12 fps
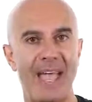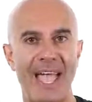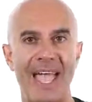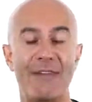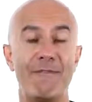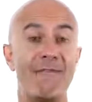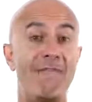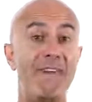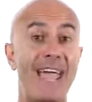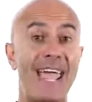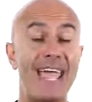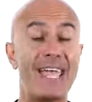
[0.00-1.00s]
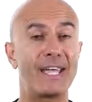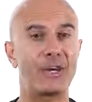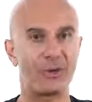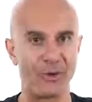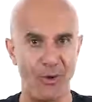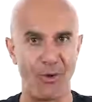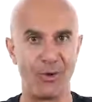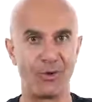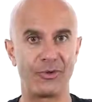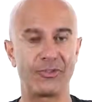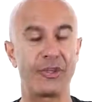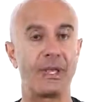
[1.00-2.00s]
and vague
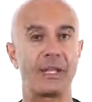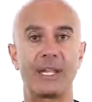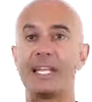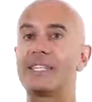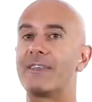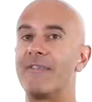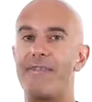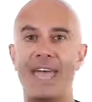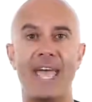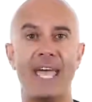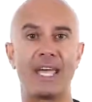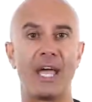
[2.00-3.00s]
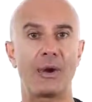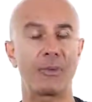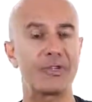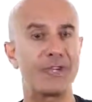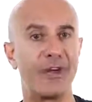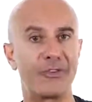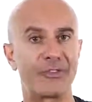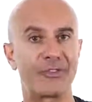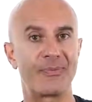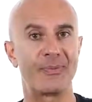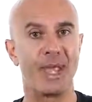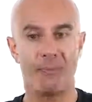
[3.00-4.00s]
goals lead to vague
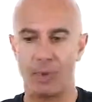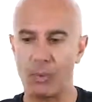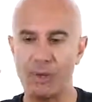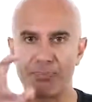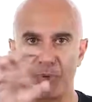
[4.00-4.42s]
results. But with